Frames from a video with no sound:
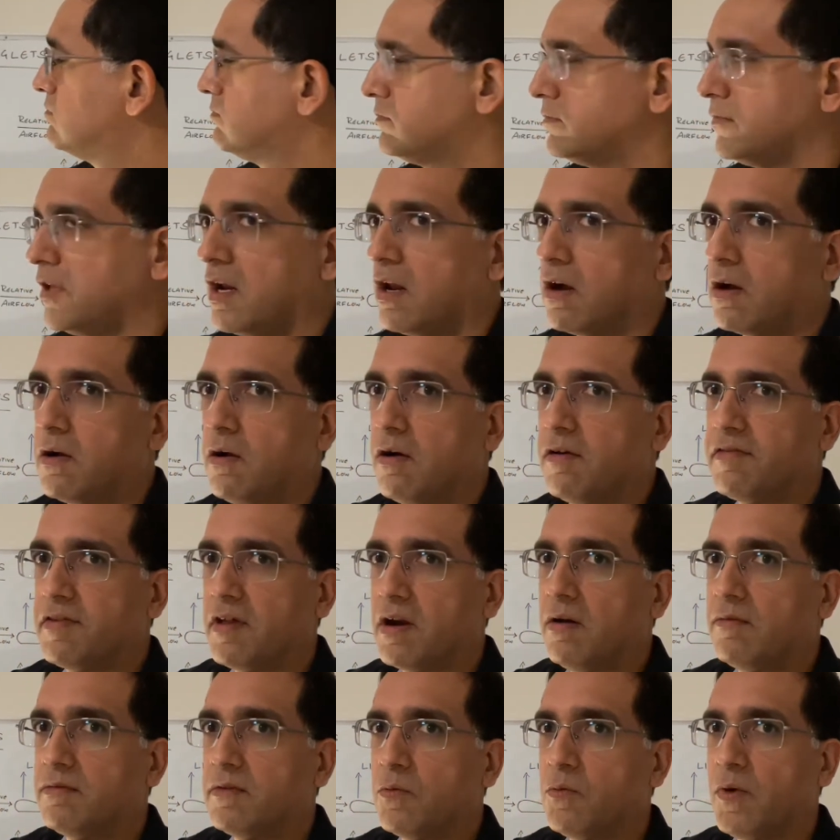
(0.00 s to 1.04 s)
that occurs
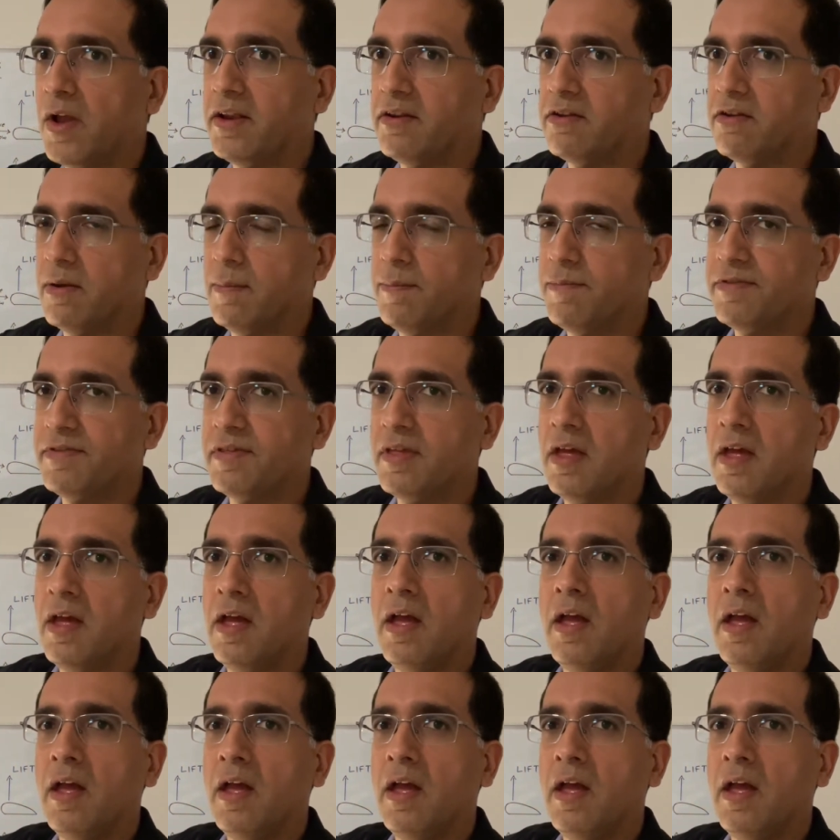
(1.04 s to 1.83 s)
around the wingtips